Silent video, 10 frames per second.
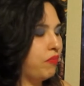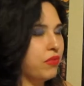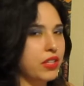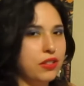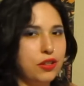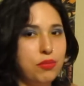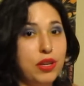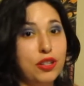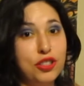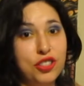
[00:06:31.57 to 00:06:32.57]
This could be
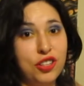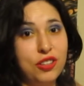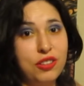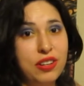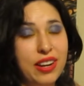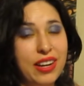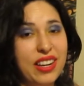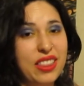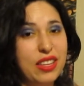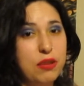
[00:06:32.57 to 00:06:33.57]
a shirt, and I
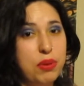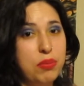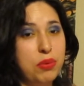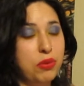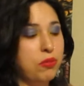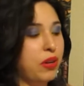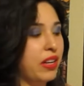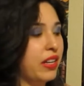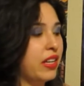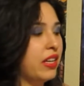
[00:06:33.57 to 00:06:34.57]
think people would buy
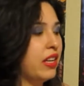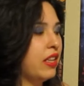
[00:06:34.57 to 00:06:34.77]
it.